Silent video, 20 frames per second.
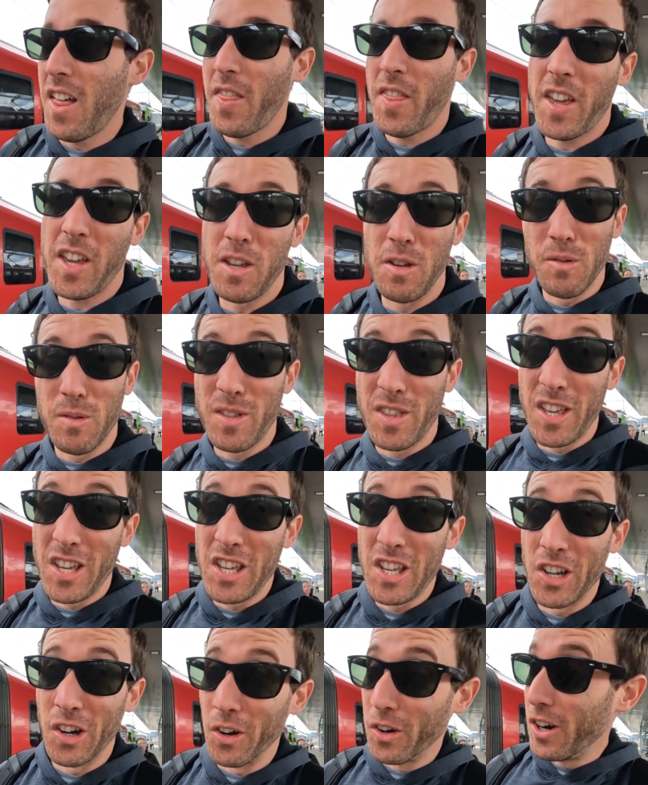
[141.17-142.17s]
They use the
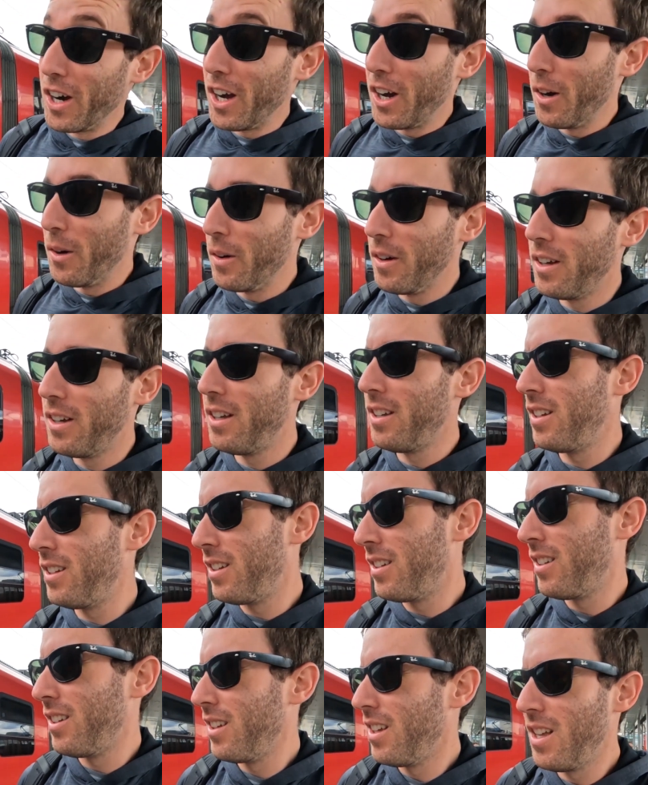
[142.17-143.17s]
euro.
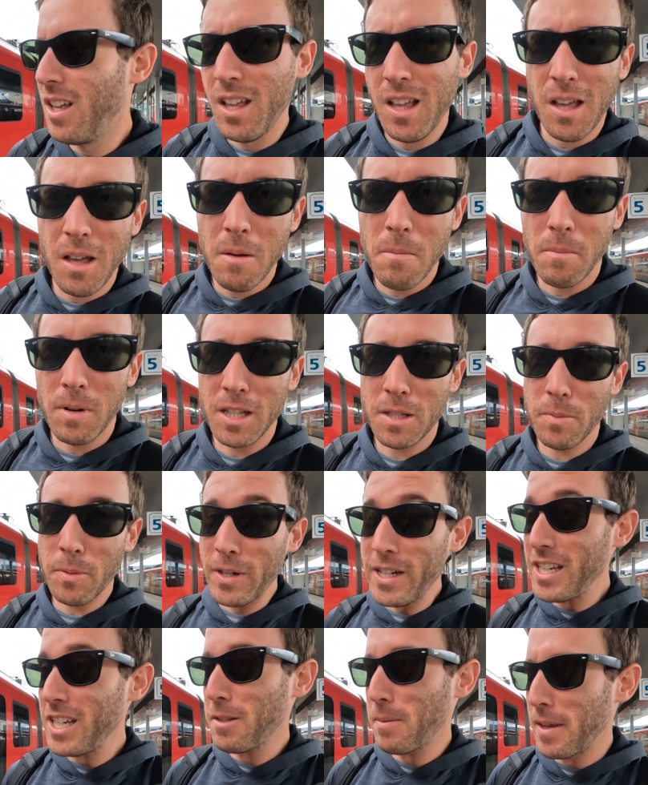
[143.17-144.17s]
It's
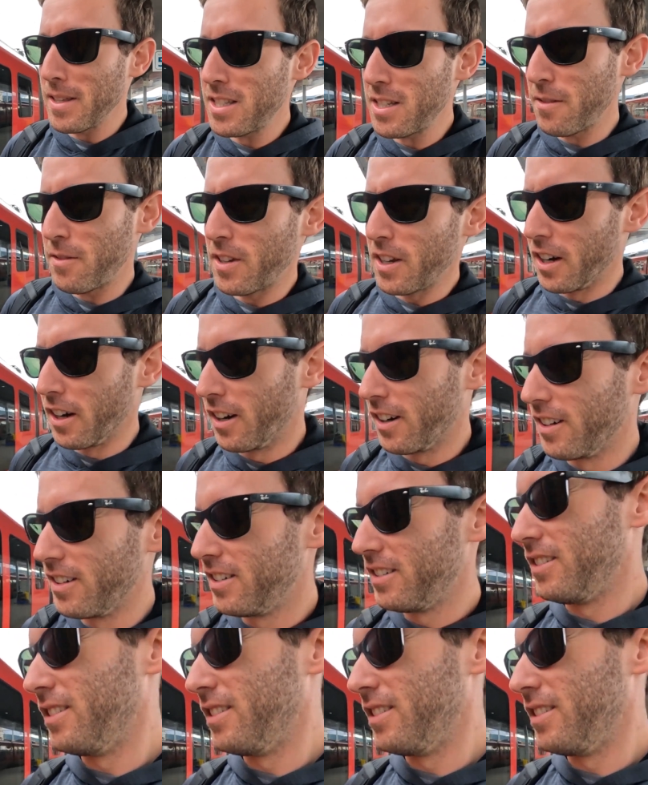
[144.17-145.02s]
pretty expensive here.